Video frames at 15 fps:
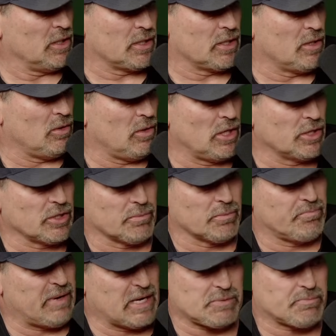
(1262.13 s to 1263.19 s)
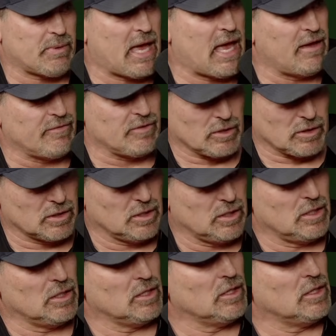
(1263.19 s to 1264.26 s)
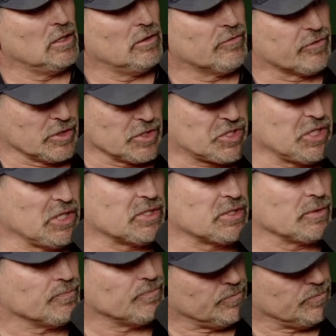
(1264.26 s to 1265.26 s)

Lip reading: on your best behavior for a season.